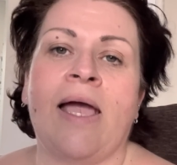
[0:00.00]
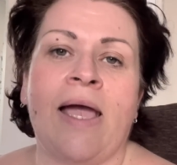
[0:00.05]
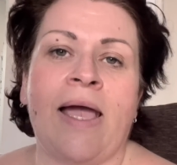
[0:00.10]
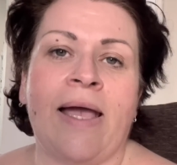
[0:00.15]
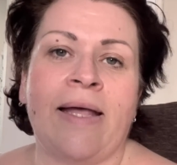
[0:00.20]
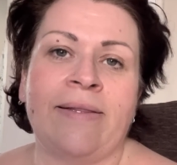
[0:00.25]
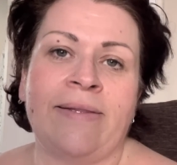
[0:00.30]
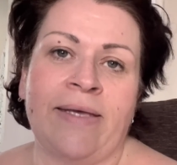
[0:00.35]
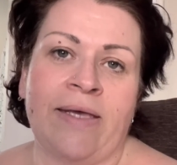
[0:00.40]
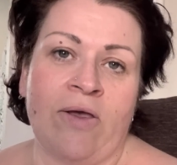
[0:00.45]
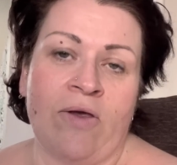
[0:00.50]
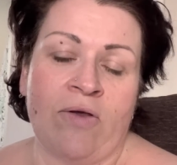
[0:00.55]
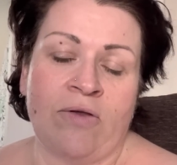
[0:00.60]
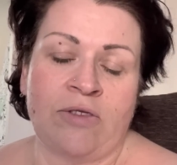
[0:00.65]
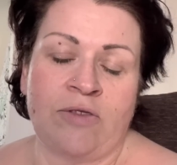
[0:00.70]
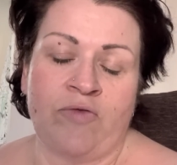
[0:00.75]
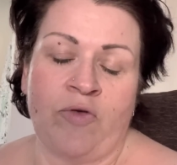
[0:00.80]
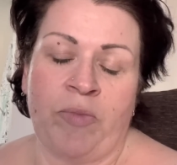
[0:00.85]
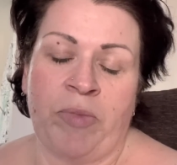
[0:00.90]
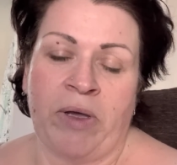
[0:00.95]
And they
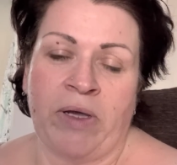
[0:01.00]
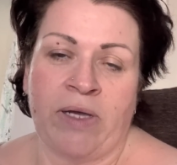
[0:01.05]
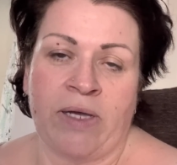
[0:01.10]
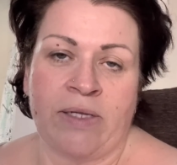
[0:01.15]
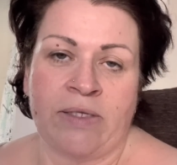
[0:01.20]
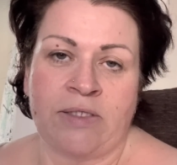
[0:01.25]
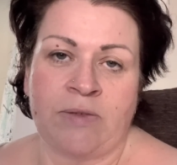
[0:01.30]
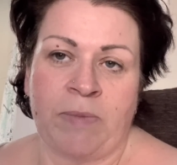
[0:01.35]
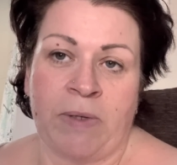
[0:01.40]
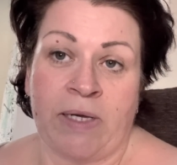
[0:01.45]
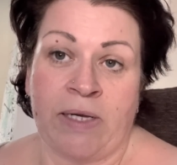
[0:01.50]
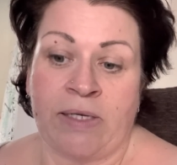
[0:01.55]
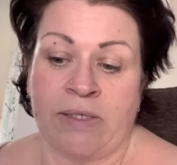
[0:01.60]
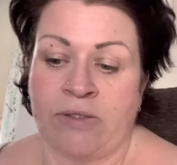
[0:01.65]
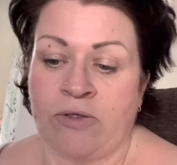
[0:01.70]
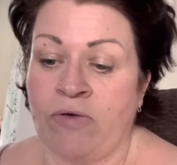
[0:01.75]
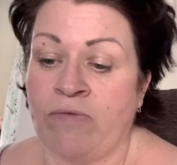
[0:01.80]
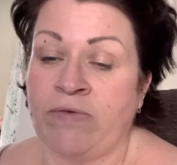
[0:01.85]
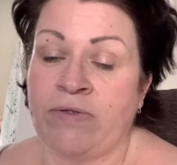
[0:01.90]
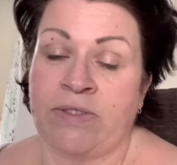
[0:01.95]
asked for bucket and
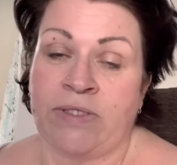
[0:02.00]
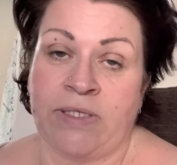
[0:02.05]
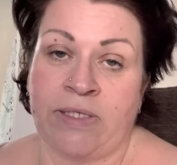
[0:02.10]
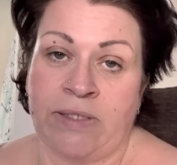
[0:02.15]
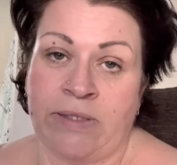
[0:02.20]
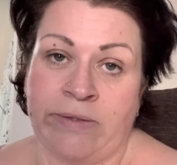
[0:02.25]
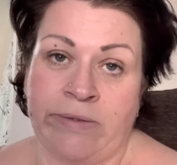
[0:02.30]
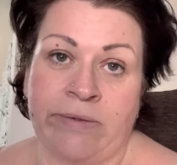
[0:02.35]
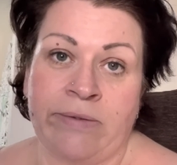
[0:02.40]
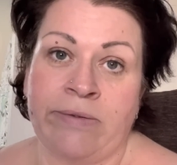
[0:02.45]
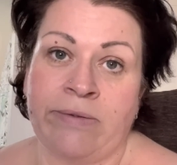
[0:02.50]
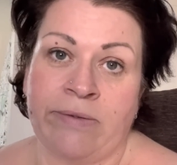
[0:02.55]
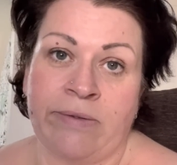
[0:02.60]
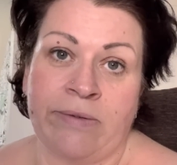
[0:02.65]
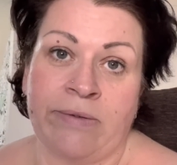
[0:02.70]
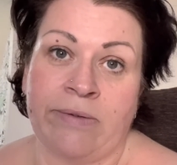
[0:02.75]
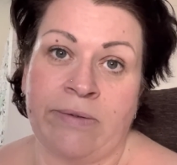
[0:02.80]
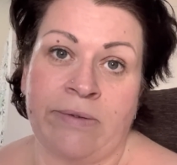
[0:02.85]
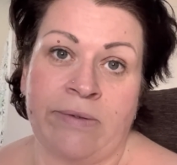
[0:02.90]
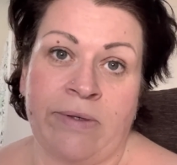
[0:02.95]
spade. Obviously,
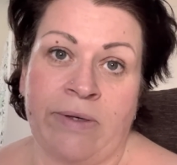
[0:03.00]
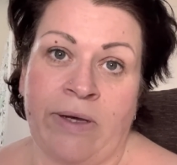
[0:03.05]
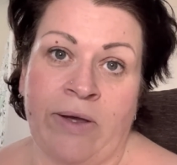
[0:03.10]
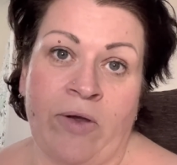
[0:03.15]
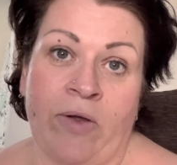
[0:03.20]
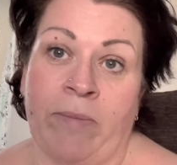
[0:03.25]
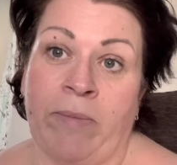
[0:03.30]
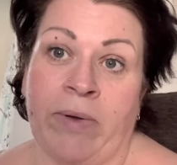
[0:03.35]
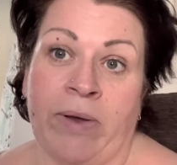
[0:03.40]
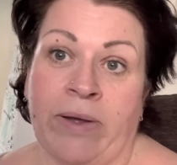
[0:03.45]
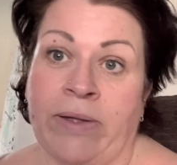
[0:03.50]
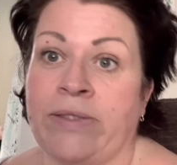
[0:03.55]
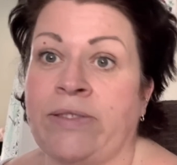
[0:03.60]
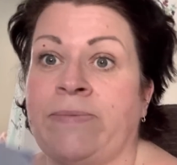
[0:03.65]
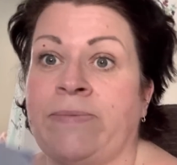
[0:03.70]
I got a bucket and